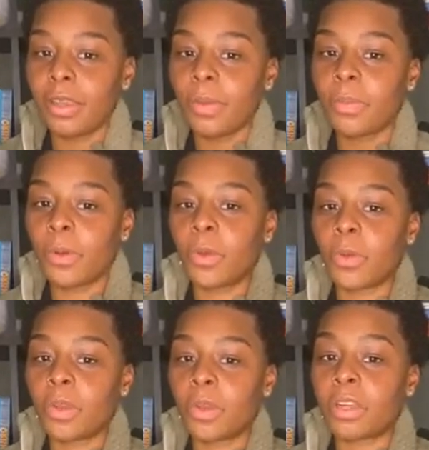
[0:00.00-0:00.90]
but when
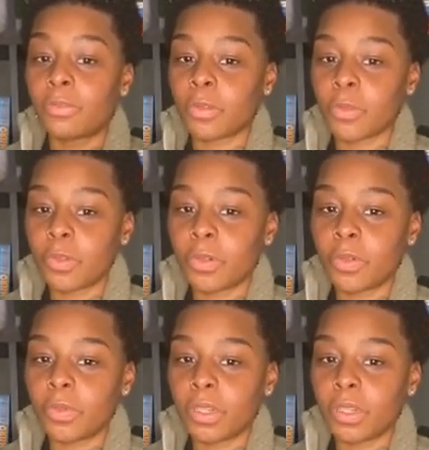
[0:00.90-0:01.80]
we're
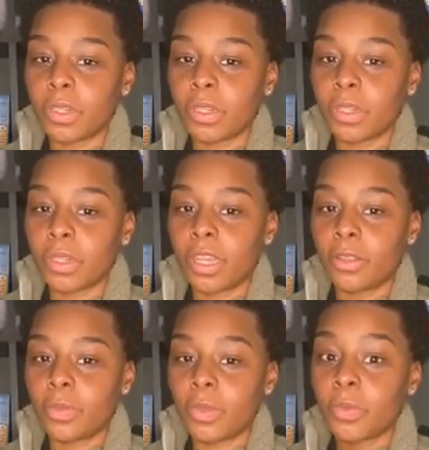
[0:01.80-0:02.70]
comfortable with other
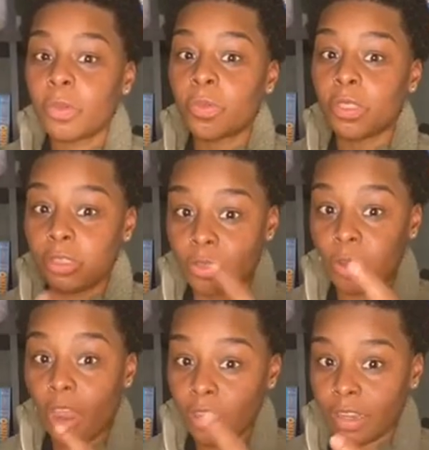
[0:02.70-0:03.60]
people, we
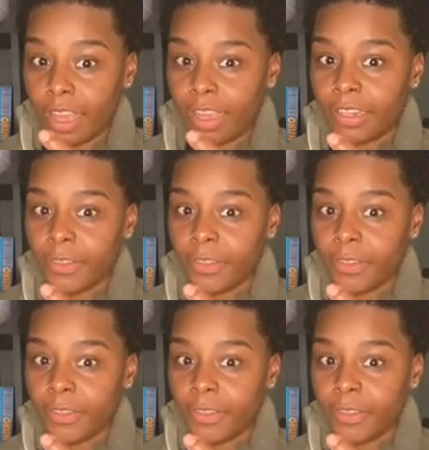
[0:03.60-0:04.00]
talk a lot.